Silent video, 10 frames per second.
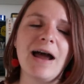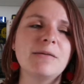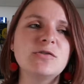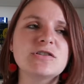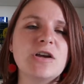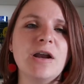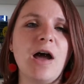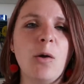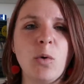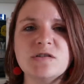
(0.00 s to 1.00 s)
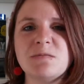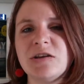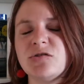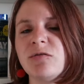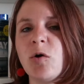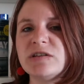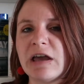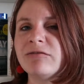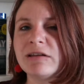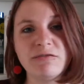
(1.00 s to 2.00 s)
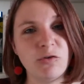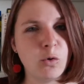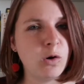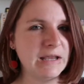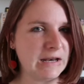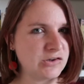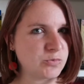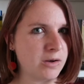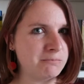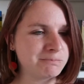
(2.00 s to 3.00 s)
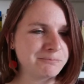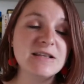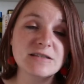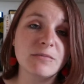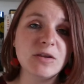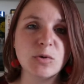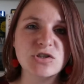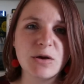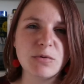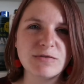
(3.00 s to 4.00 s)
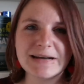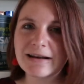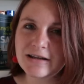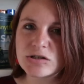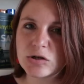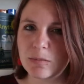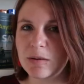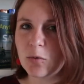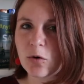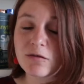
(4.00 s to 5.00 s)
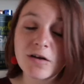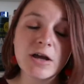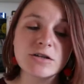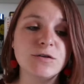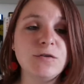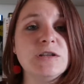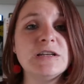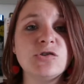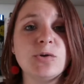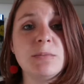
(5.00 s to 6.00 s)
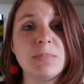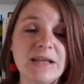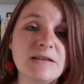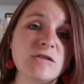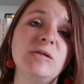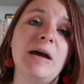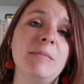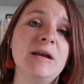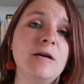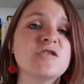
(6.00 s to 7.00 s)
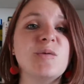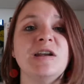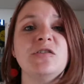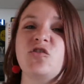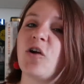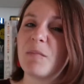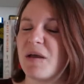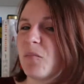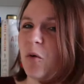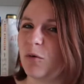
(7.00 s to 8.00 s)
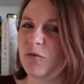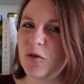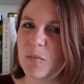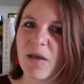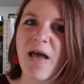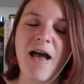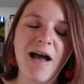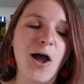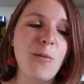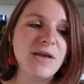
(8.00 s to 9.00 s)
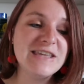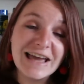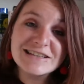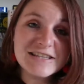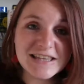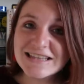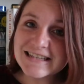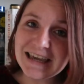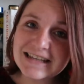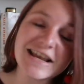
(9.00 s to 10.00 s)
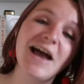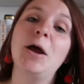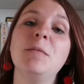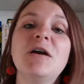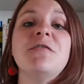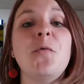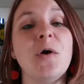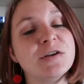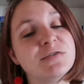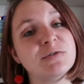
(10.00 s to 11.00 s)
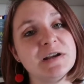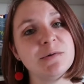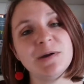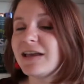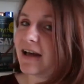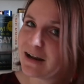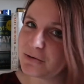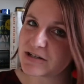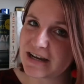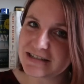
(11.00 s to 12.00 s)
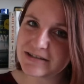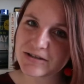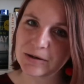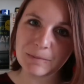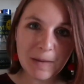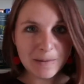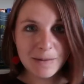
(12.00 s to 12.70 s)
and I'm just kind of, I want to make sure I've got definitely four in each one, but it's something which I would really like to do a bit more of. So if you did enjoy it, please do let me know so I know to try and make more of them. So that's it. I hope you have a wonderful reading week, and I will chat to you soon.